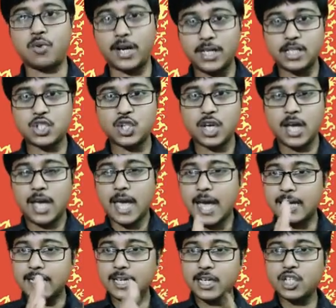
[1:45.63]
One is
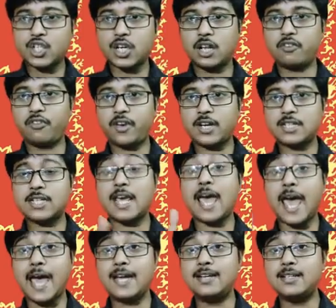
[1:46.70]
alienation effect
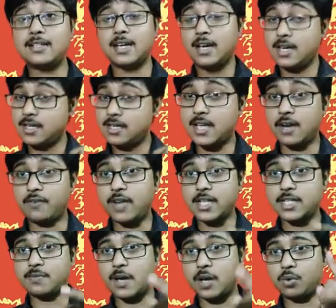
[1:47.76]
and
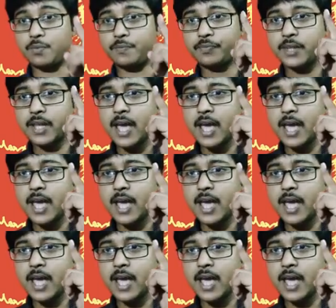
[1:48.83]
surplus value.